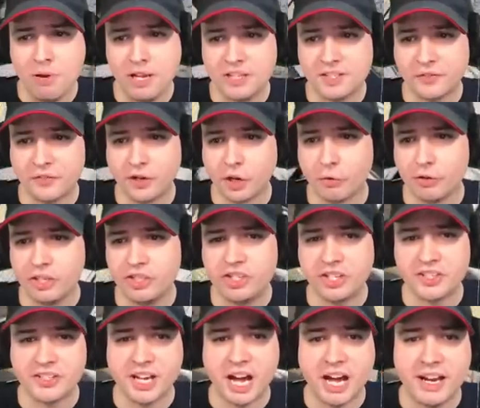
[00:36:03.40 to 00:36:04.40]
his Fury
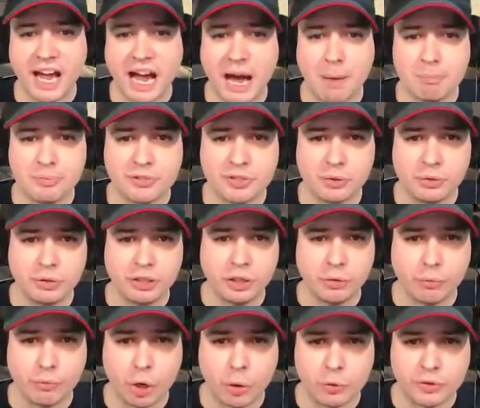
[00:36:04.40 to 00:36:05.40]
just got absolutely
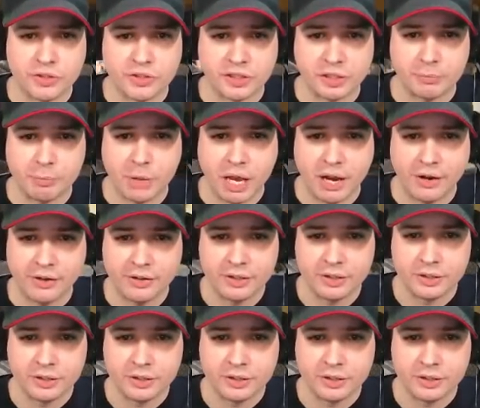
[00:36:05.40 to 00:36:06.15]
roasted, man.